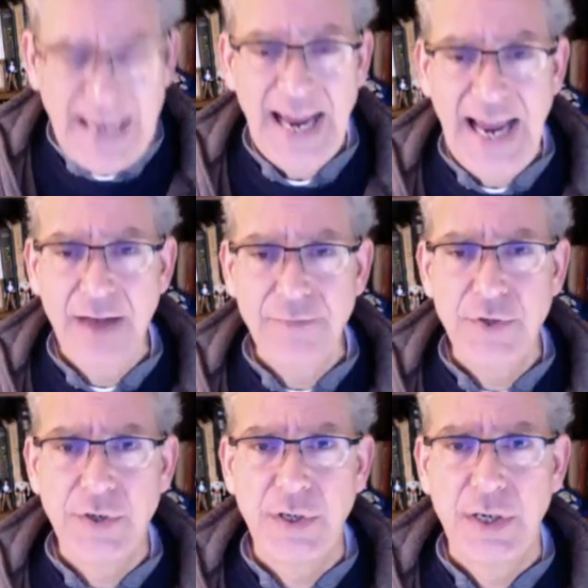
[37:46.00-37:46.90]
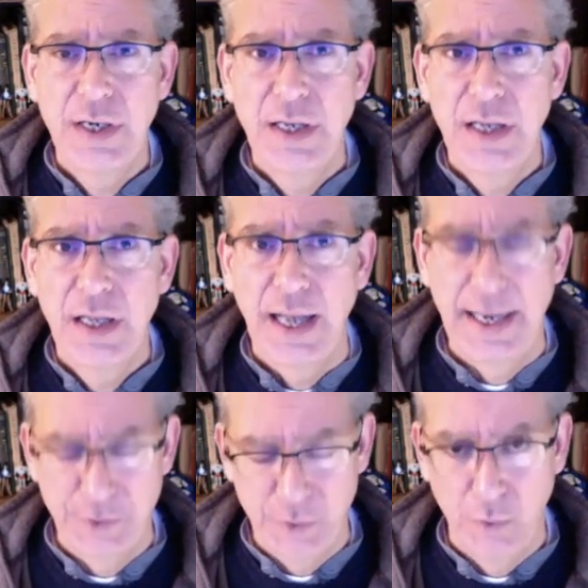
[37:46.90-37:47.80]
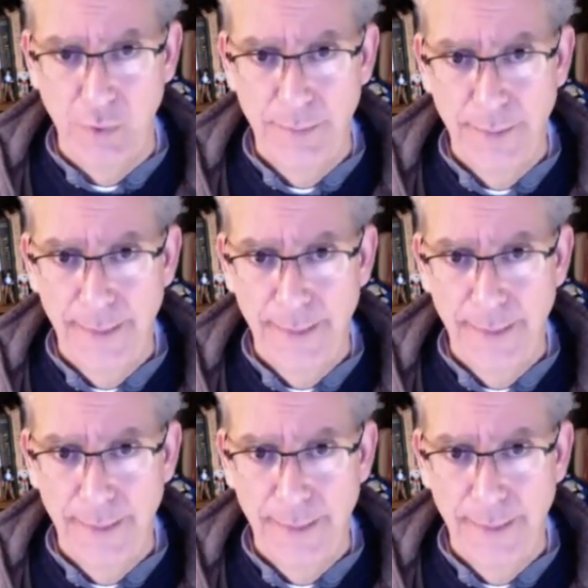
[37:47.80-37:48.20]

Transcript: After high school,